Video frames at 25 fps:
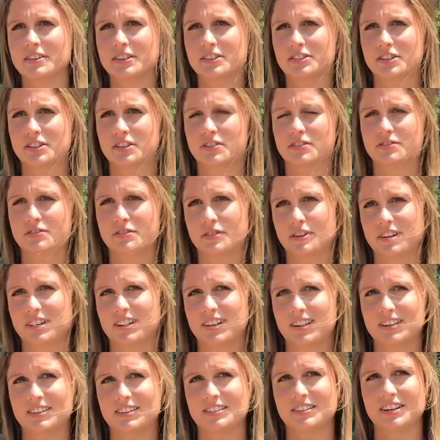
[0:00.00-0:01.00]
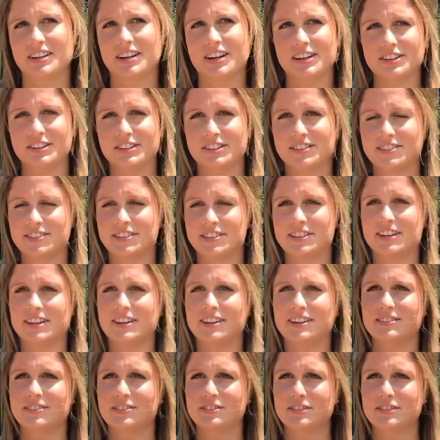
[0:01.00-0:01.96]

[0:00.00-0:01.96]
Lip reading: We just go to Florida, and I just sit